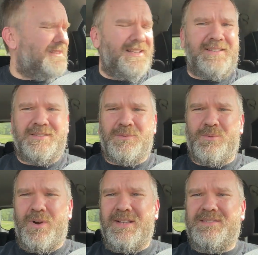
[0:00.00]
like the
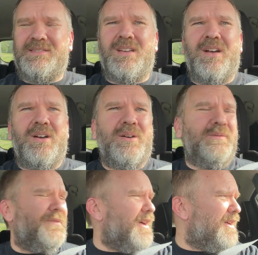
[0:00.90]
rest
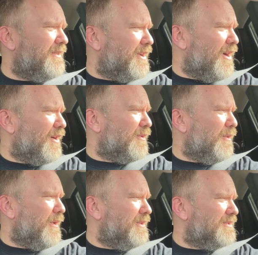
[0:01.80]
of uh, the
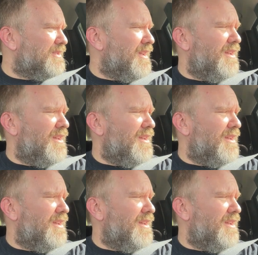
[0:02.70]
gargoyles.